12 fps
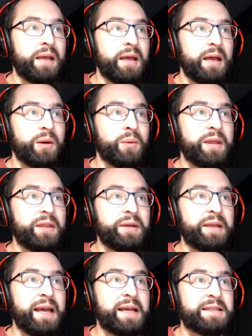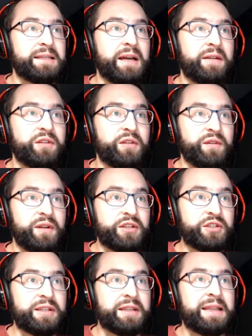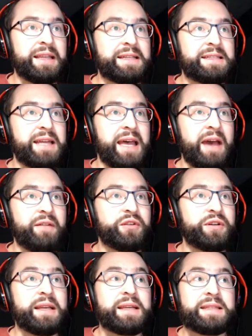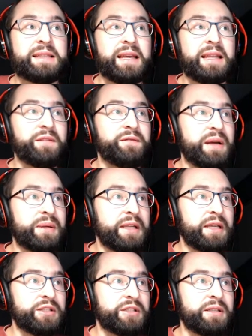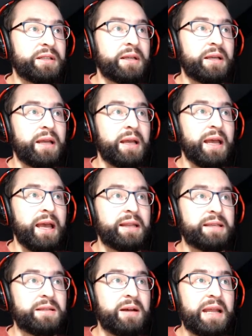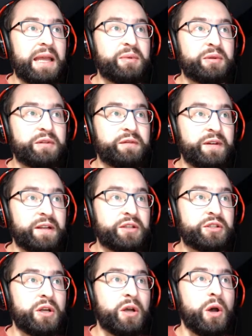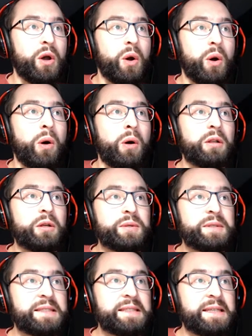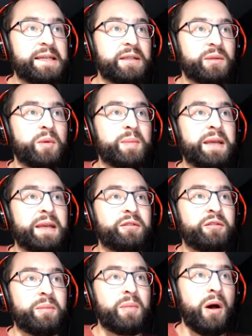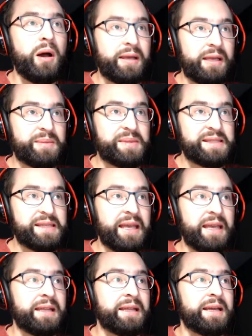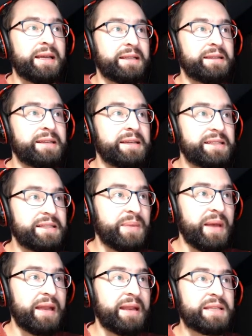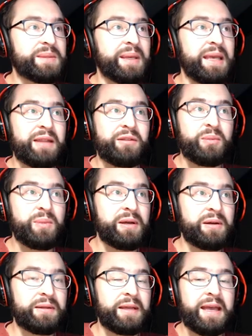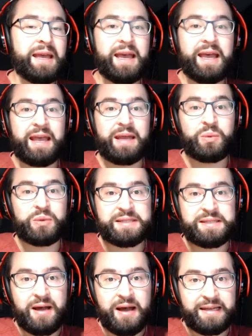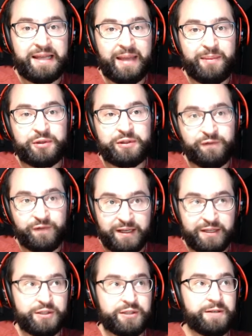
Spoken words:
whether he has enough to finish it, lest after he has laid the foundation and is not able to finish, all who see it will begin to mock him, saying, 'This man has begun to build and was not able to finish.'"